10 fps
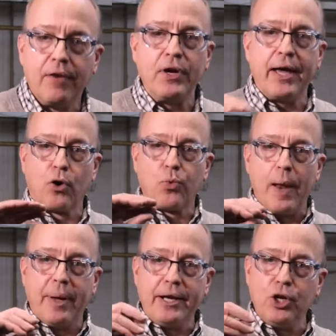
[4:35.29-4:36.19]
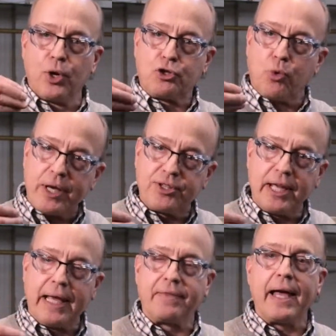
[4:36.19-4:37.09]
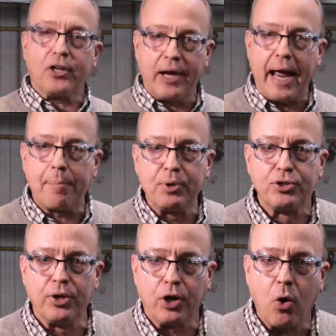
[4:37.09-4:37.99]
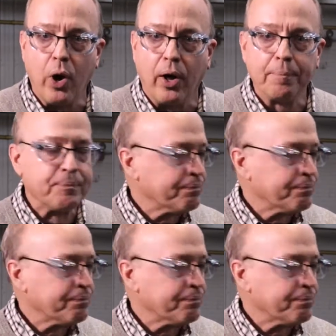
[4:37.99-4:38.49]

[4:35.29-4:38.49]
If you had a ribbon and you were twisting it, that could happen to the coil.